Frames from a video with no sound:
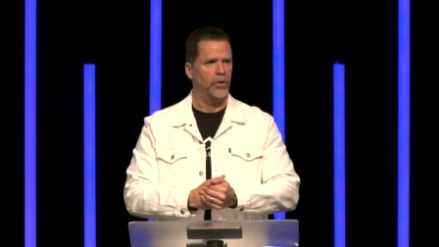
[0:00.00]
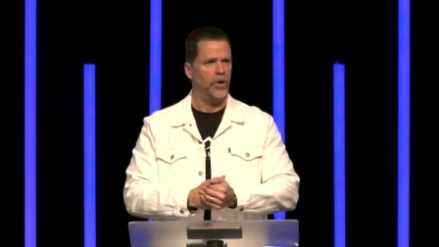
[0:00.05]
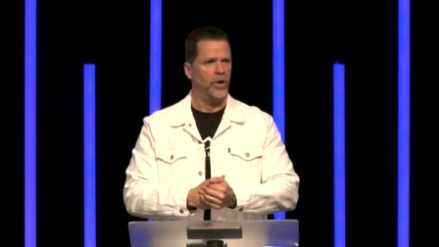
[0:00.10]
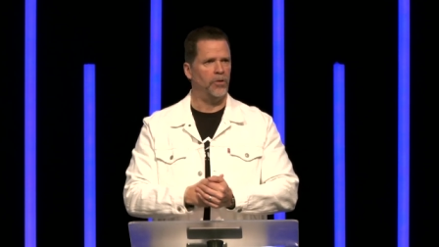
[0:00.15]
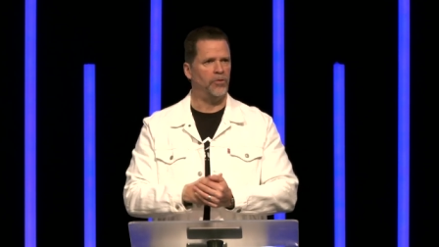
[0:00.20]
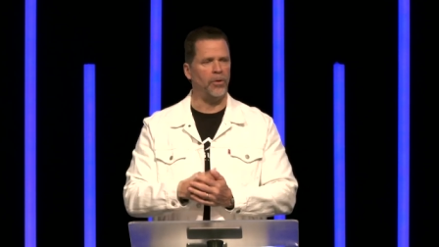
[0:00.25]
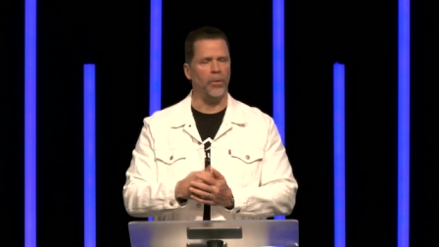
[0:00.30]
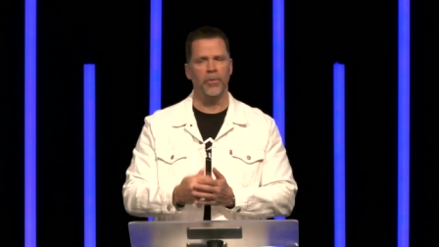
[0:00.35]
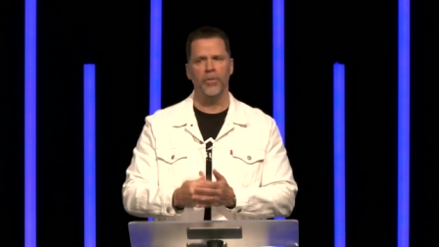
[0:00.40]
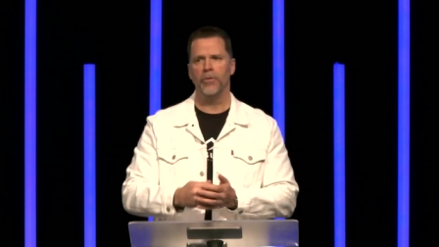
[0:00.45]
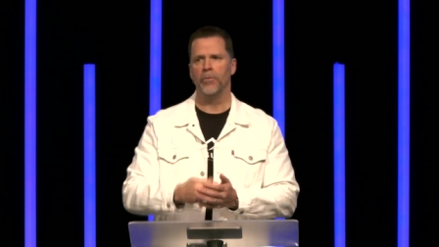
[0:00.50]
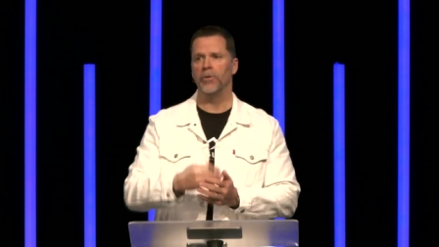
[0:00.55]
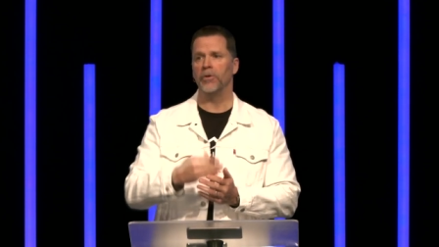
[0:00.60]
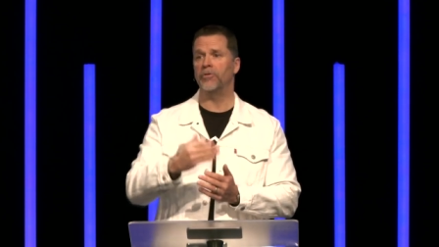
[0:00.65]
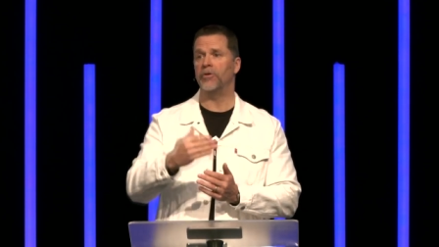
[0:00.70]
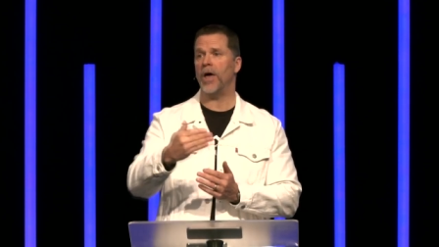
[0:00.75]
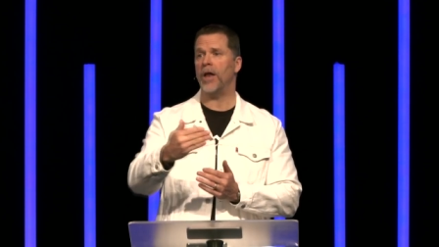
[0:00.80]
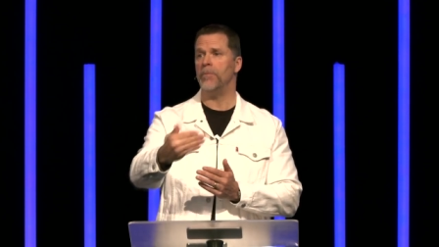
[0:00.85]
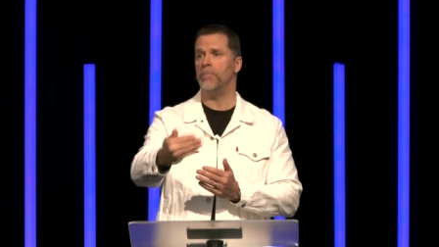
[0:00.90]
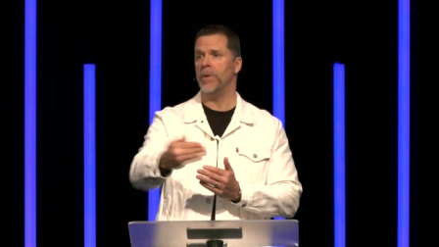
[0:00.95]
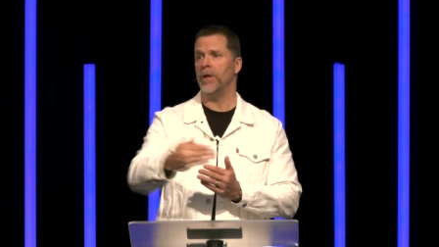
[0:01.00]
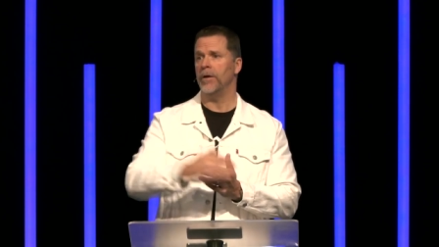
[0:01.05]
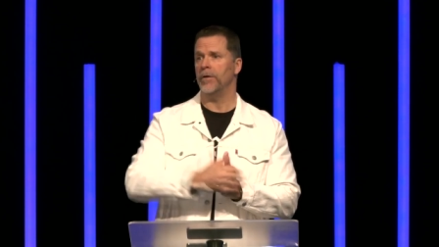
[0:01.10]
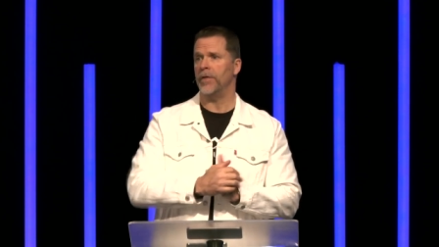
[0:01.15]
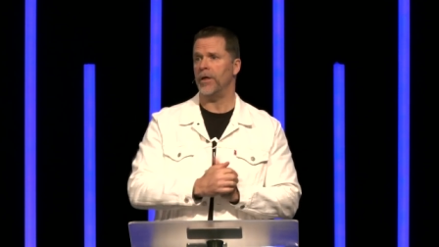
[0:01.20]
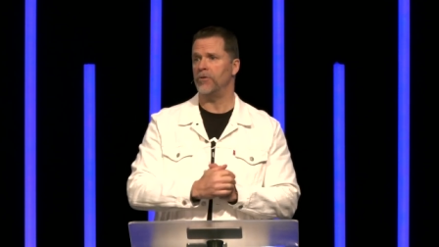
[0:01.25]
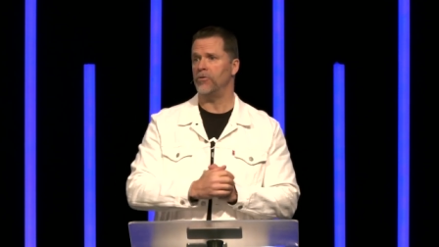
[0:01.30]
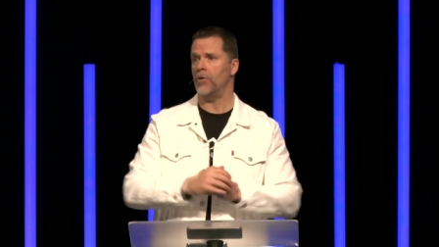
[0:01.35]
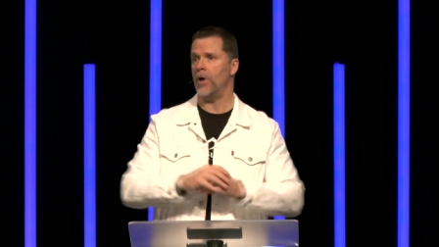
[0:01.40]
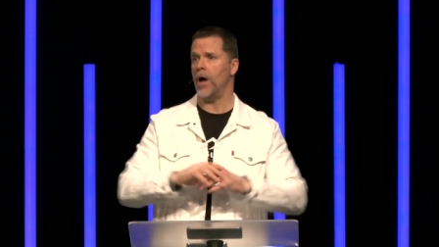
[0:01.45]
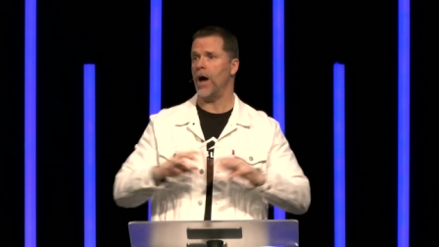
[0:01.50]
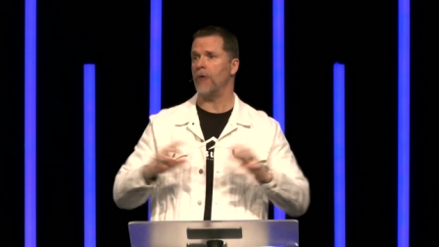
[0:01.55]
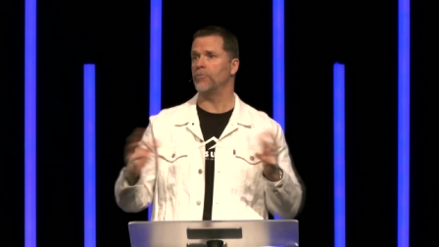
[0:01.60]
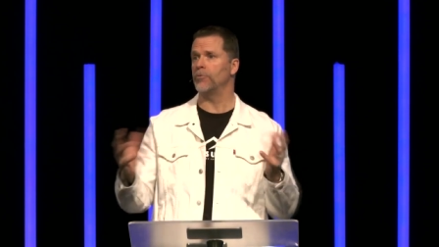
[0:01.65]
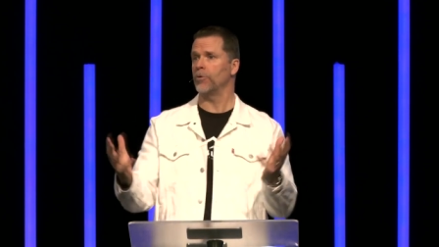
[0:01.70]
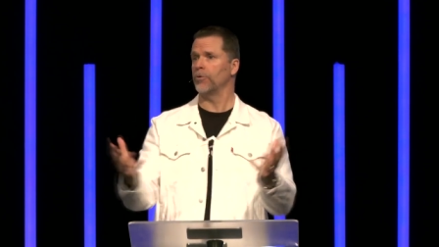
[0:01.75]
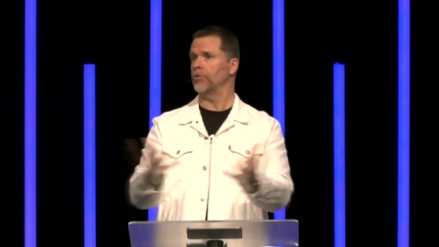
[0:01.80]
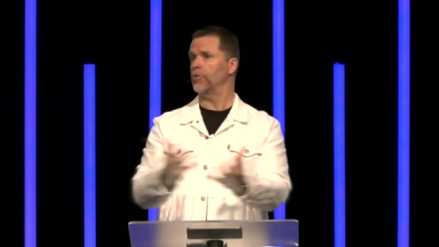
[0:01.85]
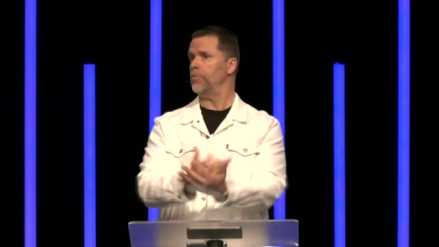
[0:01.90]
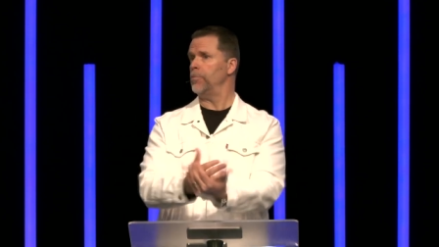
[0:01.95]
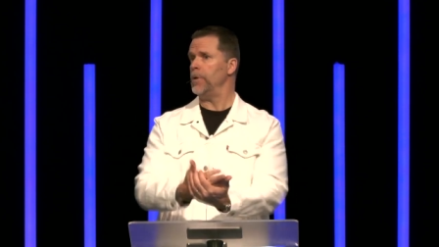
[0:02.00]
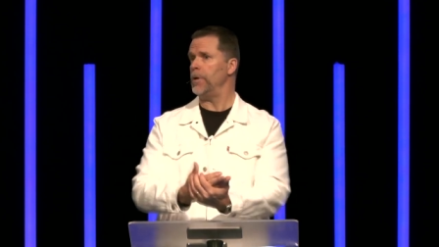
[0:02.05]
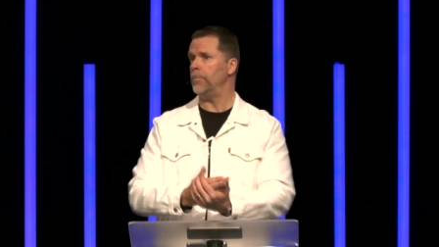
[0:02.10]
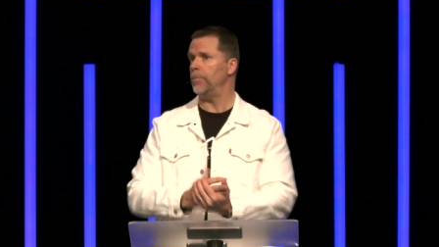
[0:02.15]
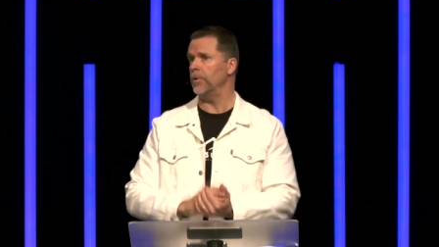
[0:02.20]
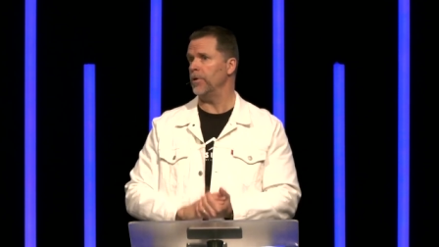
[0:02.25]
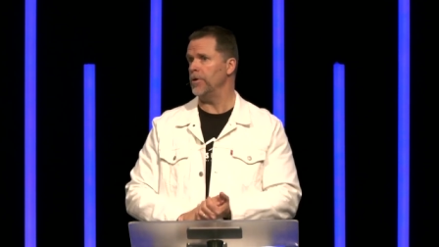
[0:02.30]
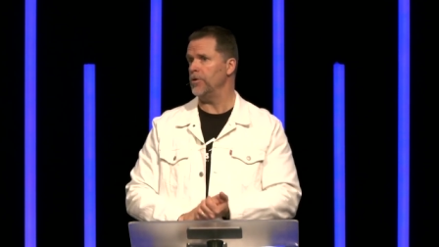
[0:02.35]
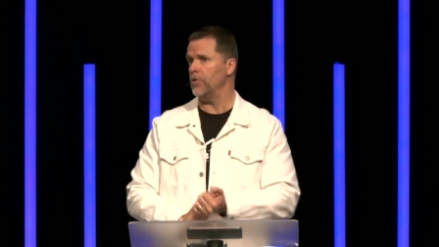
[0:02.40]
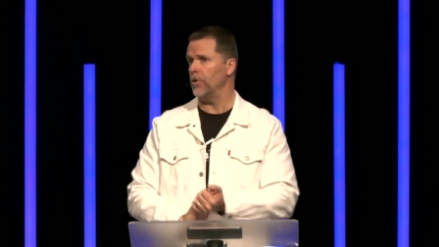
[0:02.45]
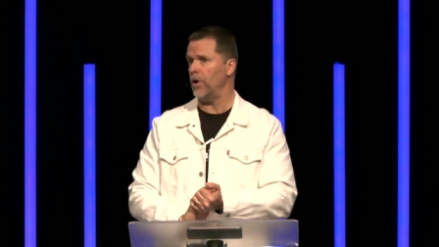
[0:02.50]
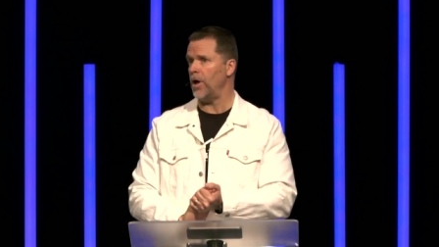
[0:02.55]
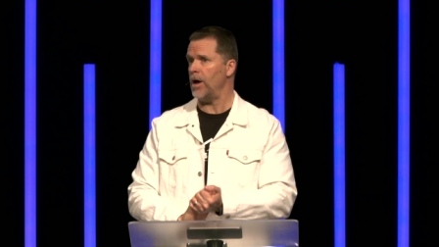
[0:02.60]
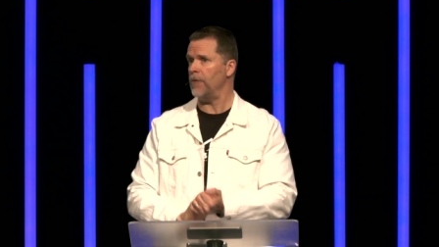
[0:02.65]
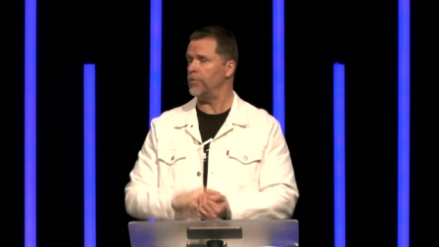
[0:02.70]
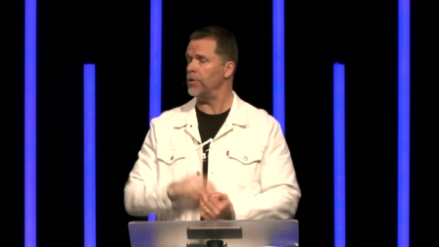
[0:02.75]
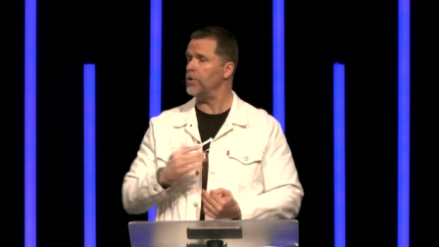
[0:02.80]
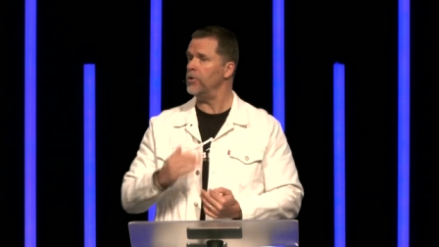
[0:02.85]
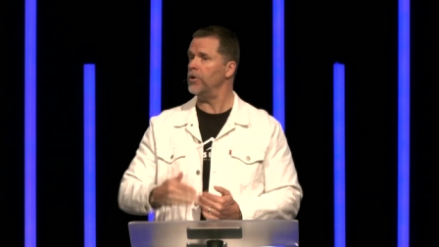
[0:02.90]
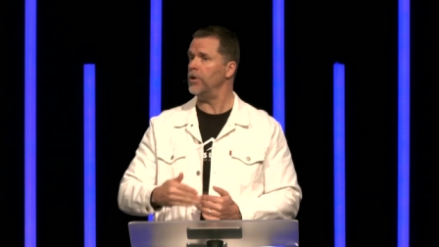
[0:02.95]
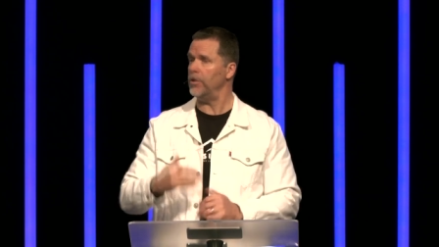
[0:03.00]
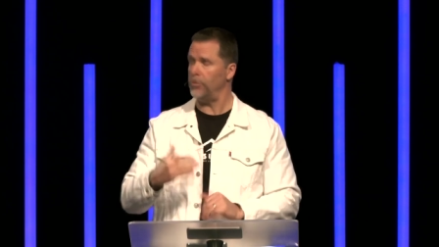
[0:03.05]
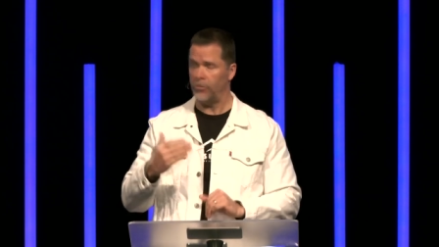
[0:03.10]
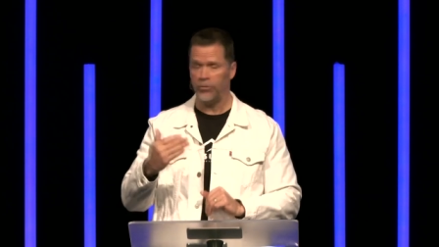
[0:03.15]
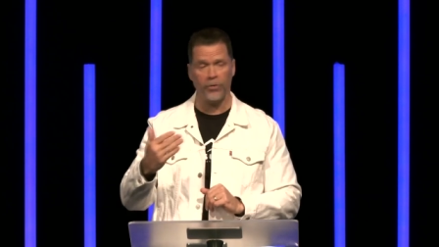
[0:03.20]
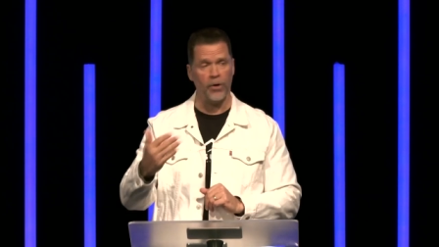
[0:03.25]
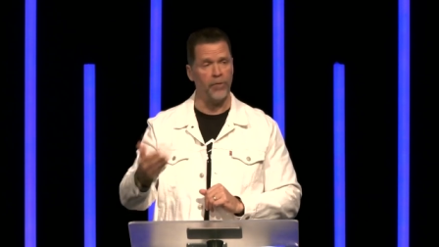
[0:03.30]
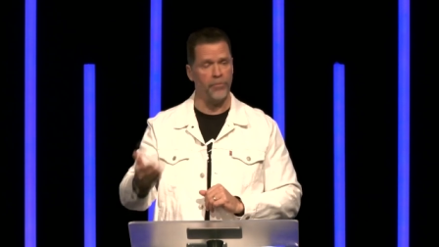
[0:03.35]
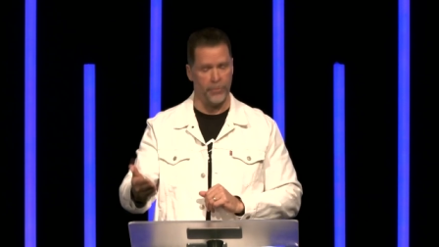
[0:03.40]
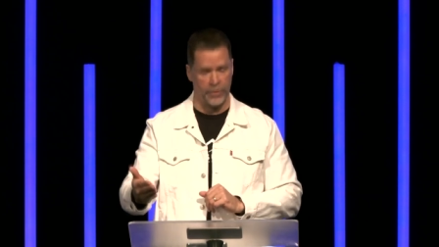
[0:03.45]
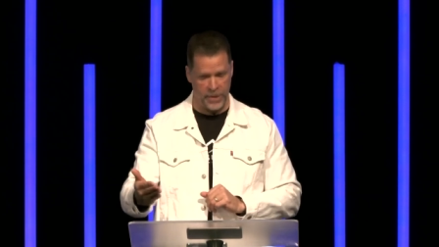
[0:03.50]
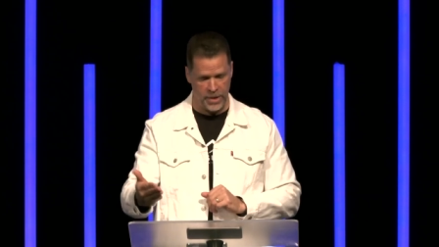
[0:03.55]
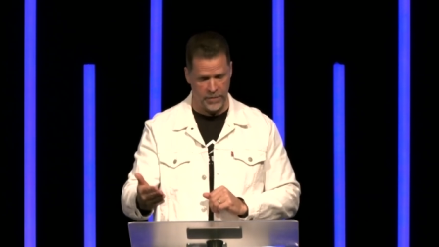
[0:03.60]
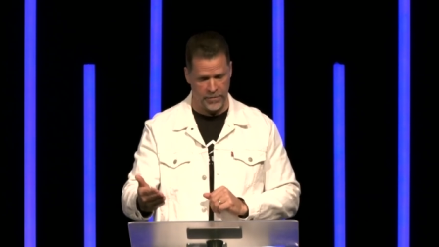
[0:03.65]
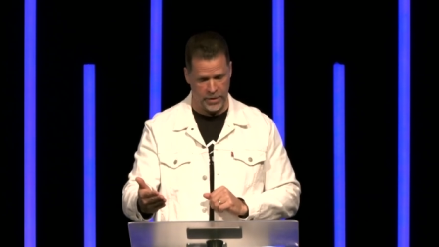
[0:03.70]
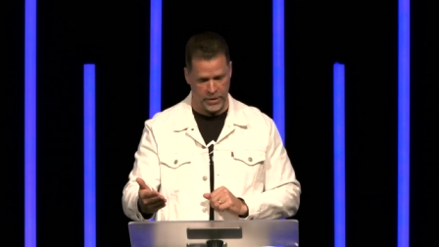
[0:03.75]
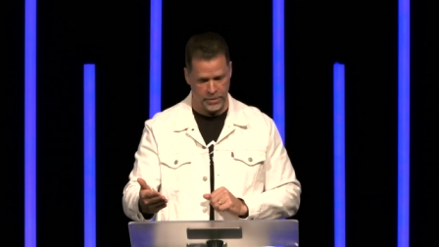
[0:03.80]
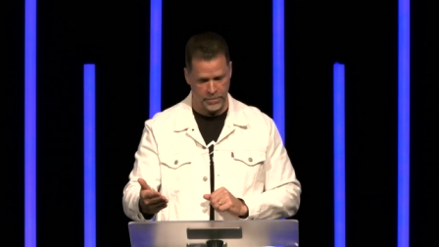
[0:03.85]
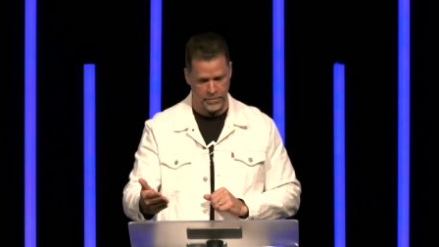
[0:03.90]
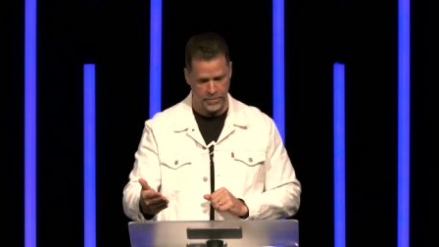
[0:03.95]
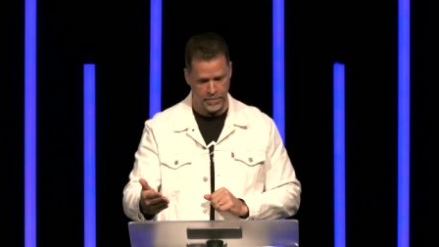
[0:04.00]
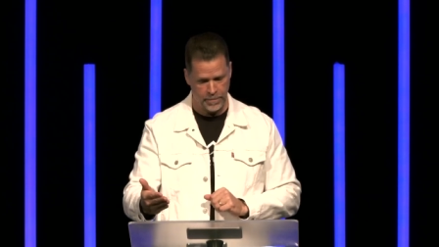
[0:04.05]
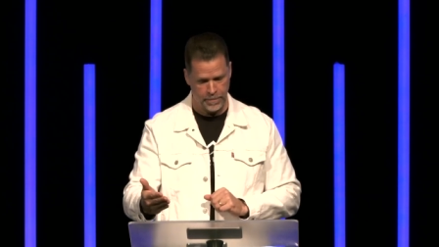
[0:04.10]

and some of the resentment that you have towards the people in your life that you need to start forgiving.